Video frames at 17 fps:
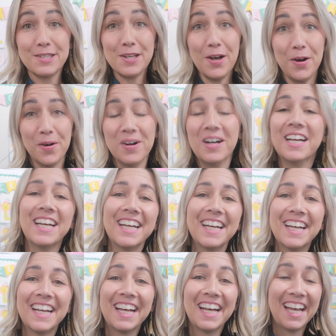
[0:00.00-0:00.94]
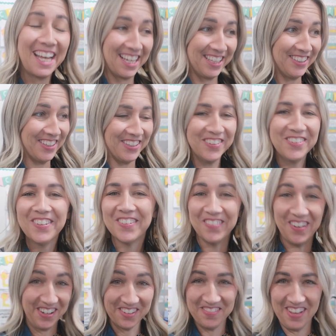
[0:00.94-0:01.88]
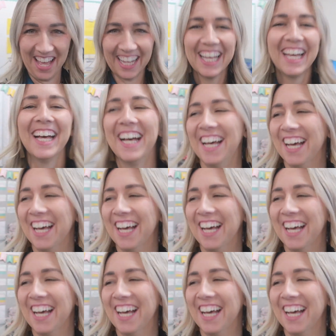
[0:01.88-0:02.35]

so hello, welcome back.